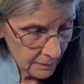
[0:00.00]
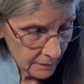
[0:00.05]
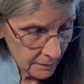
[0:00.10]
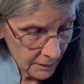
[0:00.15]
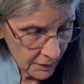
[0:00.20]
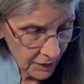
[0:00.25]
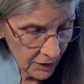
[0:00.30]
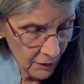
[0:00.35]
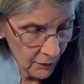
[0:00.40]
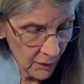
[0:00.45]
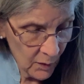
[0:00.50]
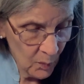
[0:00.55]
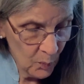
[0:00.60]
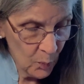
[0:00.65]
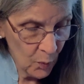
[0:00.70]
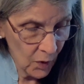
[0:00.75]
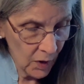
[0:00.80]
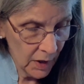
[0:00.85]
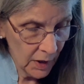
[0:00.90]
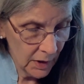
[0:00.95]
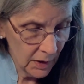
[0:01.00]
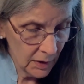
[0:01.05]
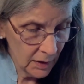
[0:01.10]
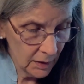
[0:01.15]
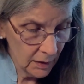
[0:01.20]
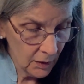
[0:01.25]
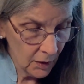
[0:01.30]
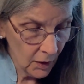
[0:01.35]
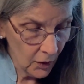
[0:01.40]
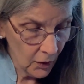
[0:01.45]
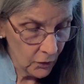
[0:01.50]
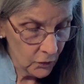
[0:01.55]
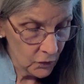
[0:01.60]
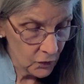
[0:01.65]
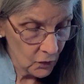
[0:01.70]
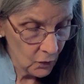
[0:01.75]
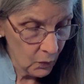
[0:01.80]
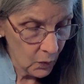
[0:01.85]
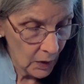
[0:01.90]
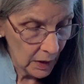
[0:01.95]
their brain goes
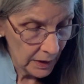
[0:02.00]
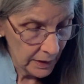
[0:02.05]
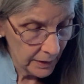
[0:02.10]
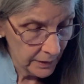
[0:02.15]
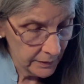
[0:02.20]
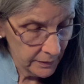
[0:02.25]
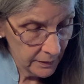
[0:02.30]
quiet.